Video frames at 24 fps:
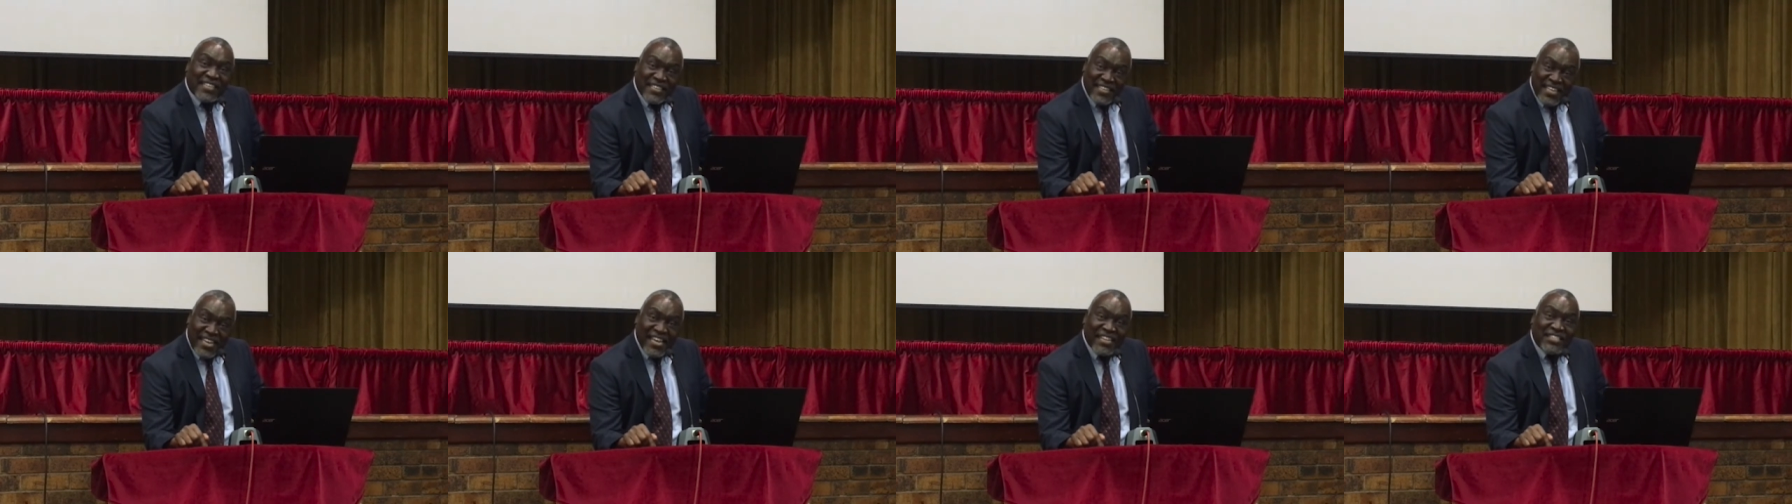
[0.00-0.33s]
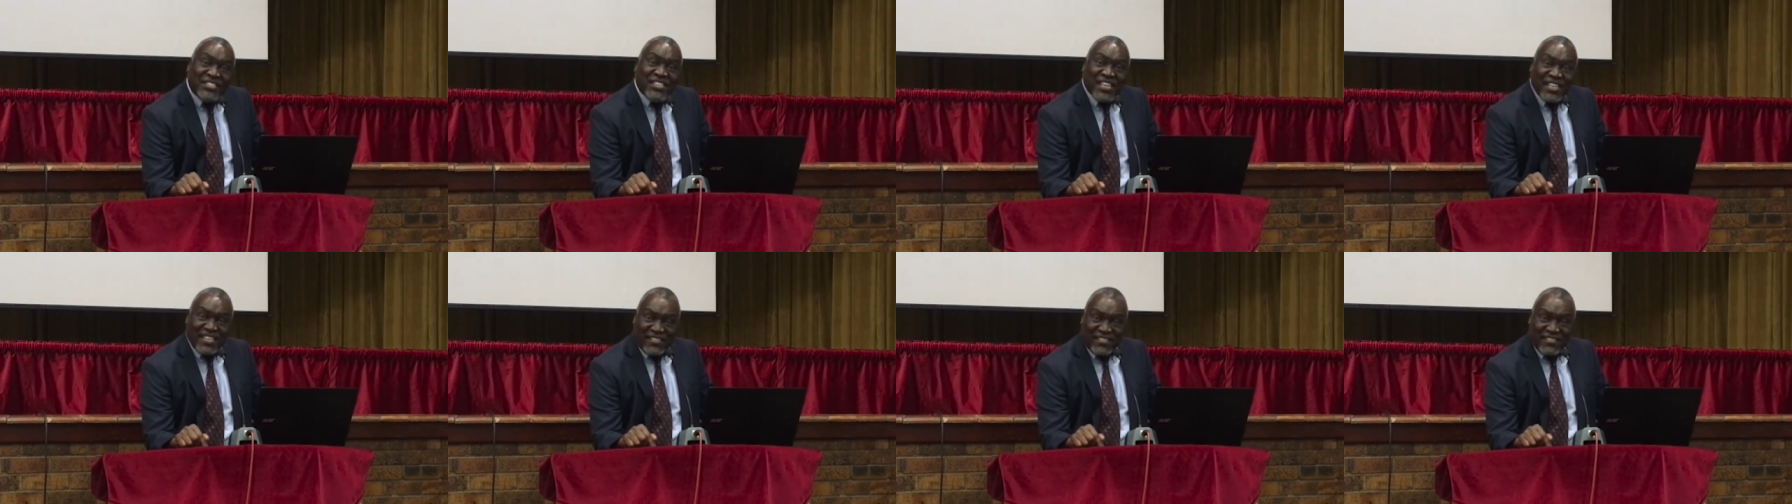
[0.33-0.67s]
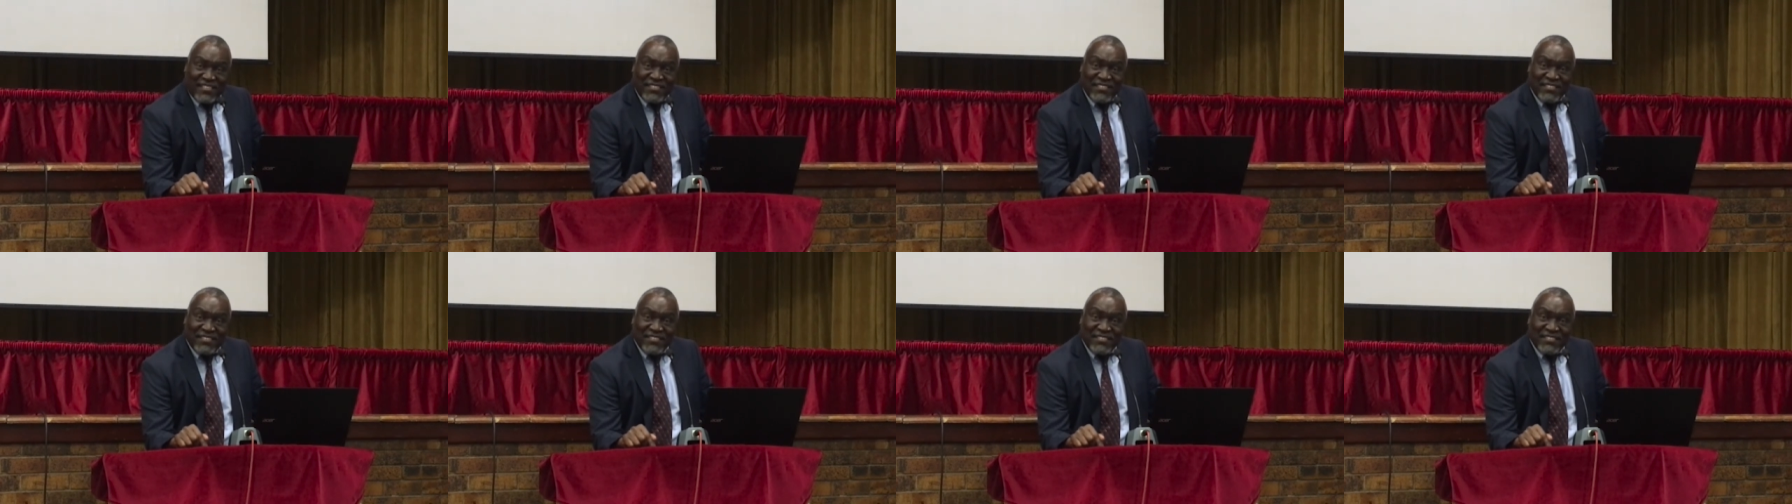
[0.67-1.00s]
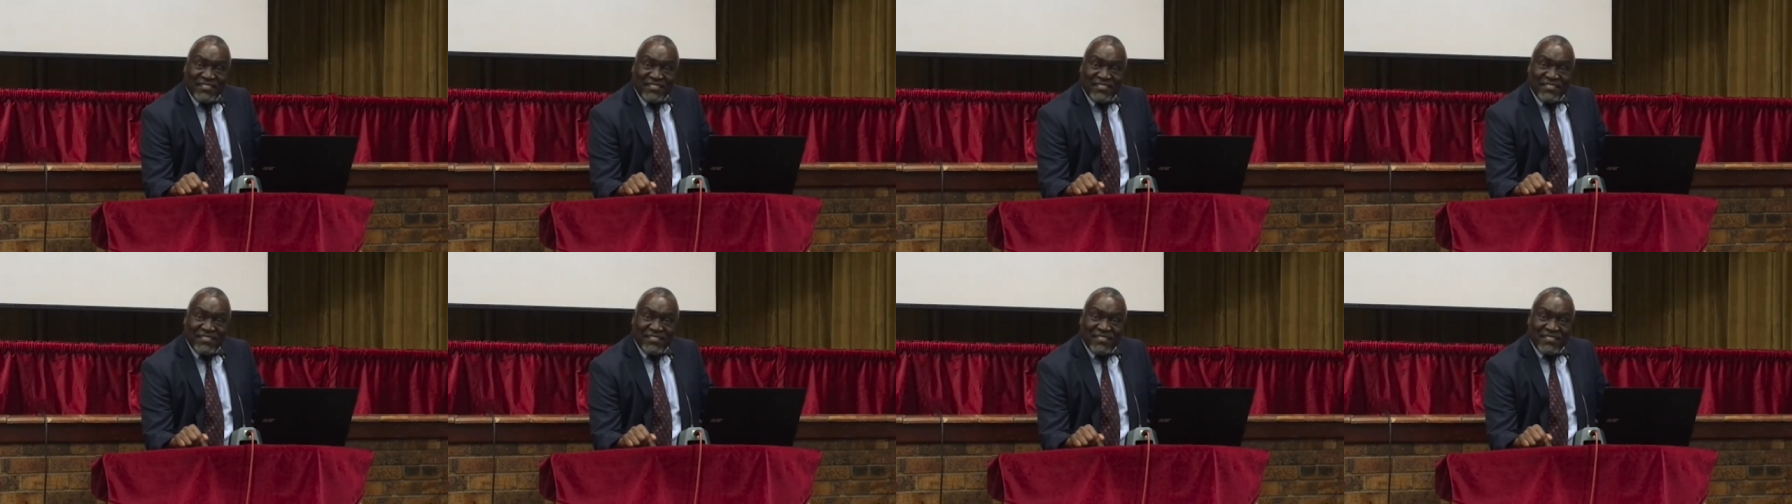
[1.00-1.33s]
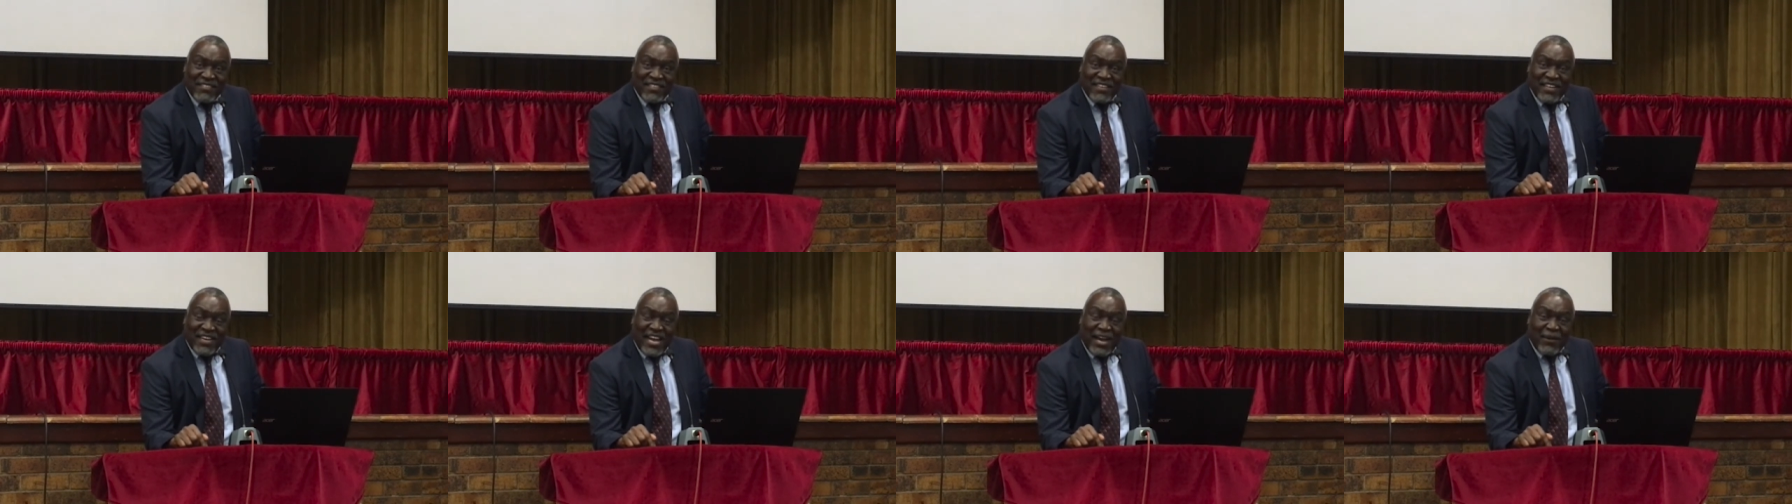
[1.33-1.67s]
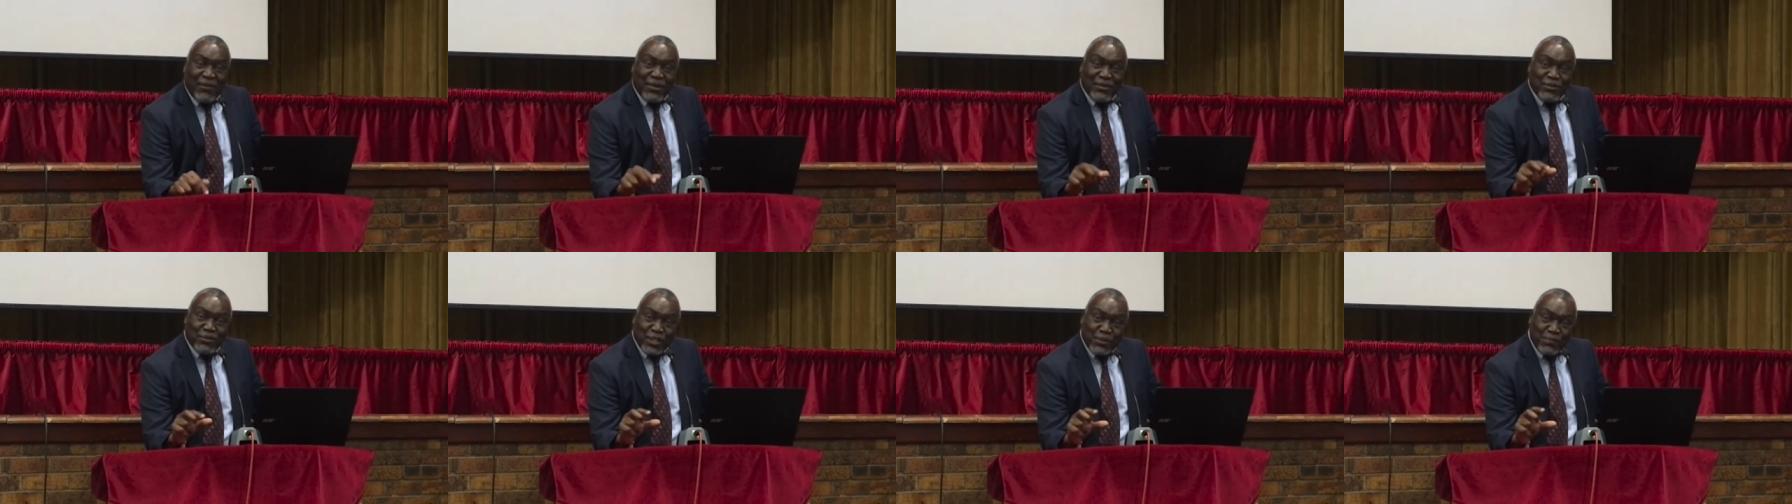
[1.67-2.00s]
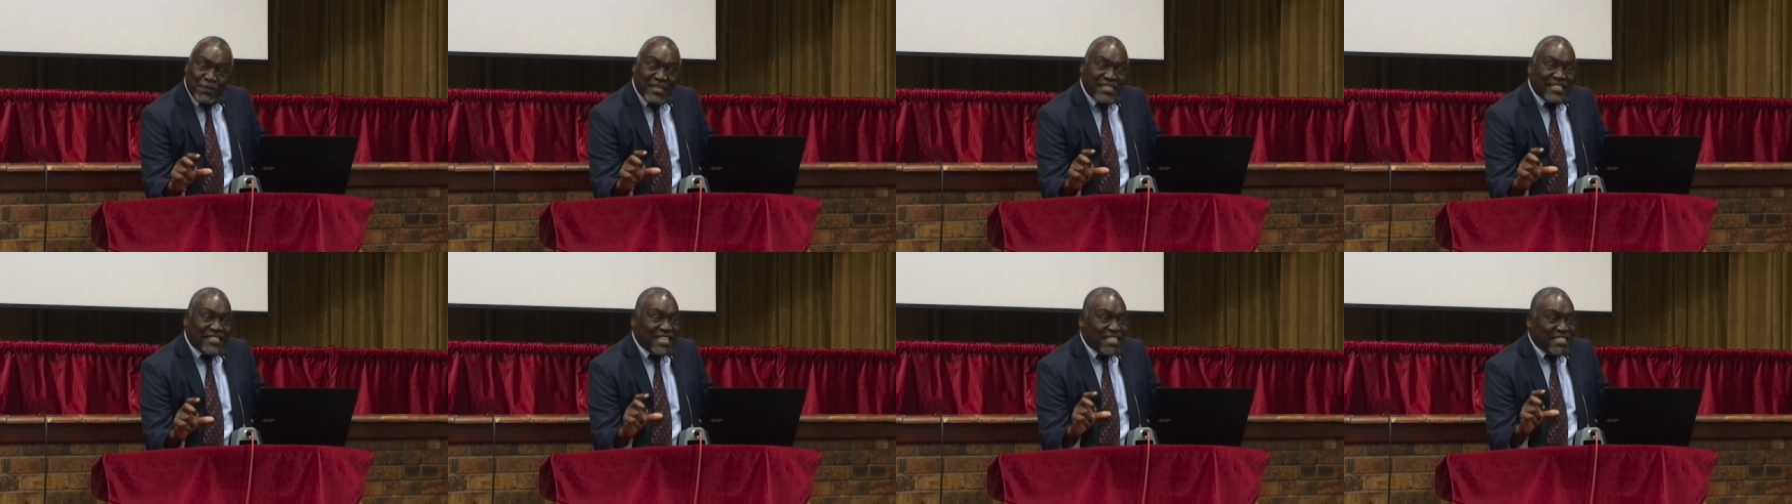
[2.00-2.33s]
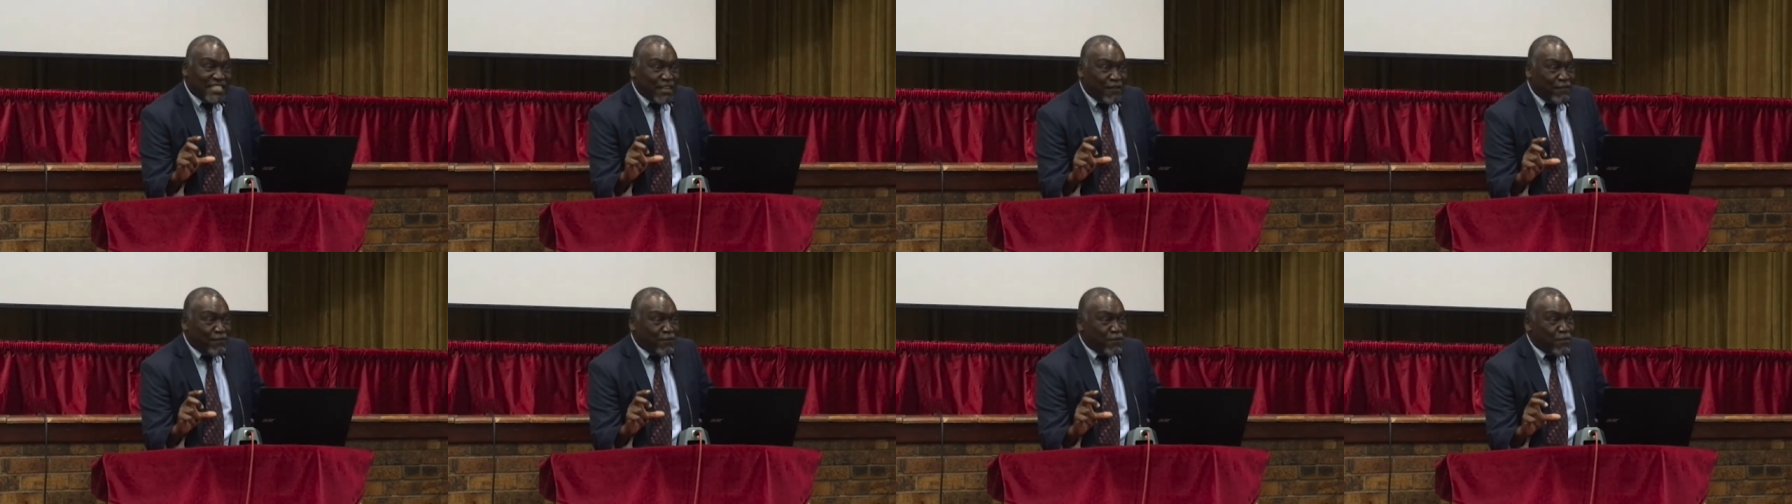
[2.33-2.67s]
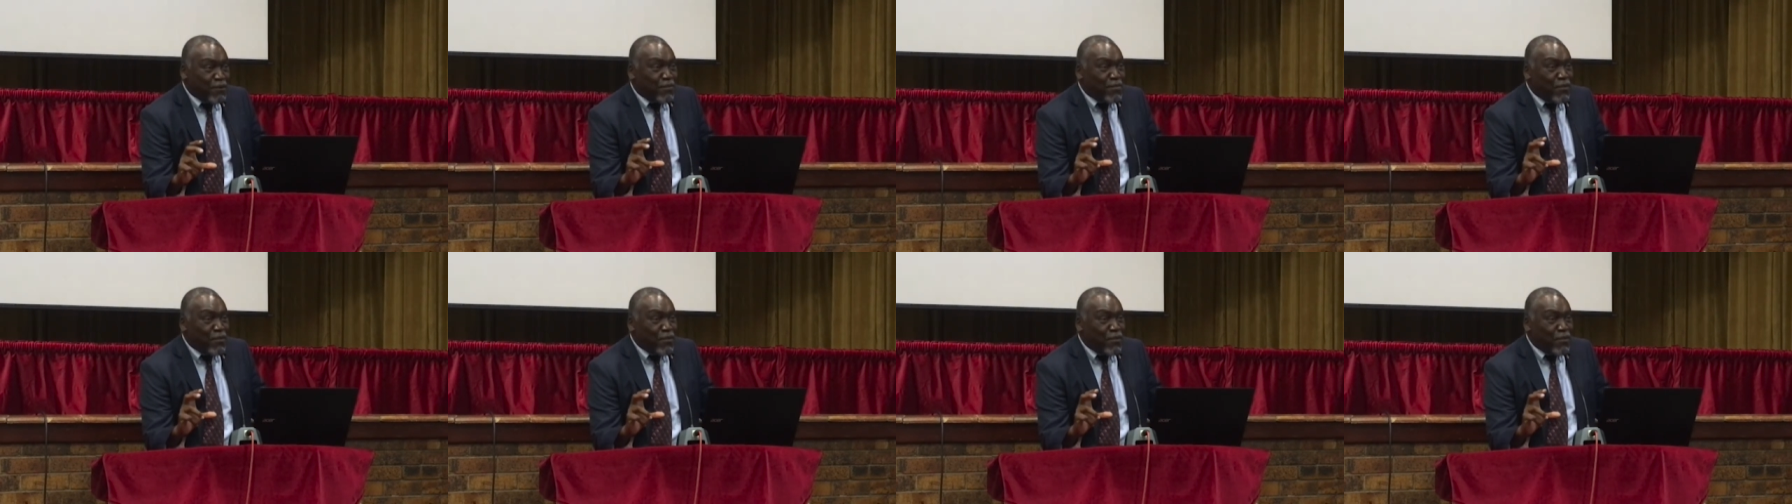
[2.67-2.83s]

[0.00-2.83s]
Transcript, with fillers: creation. I want to spend just a few